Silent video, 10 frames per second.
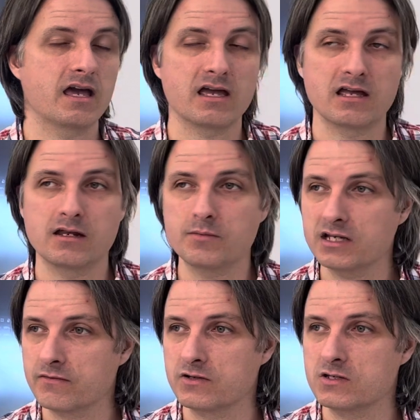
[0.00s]

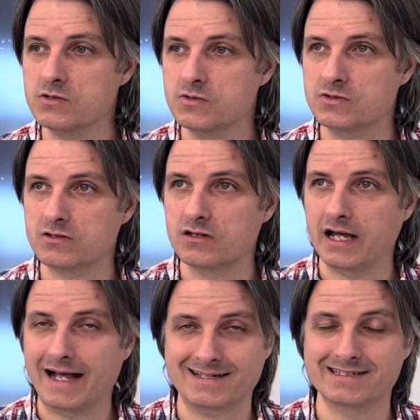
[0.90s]
Anybody ever
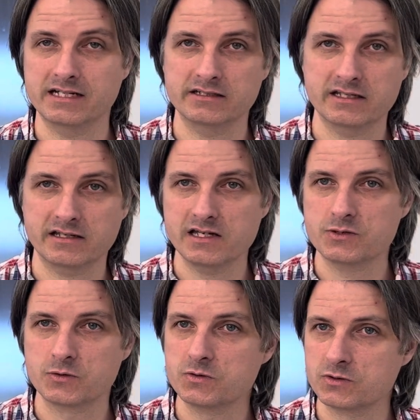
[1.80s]
accidentally engage
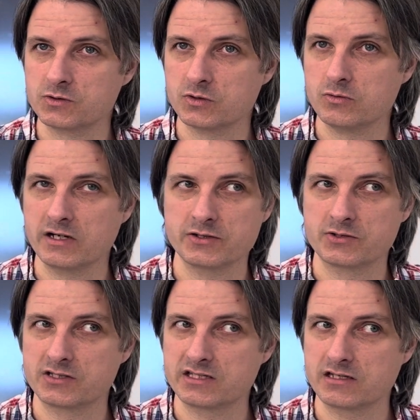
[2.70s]
cruise control while you're
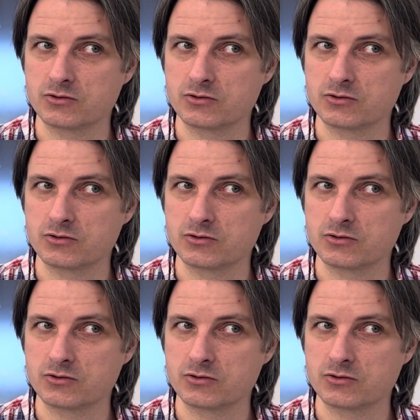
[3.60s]
just like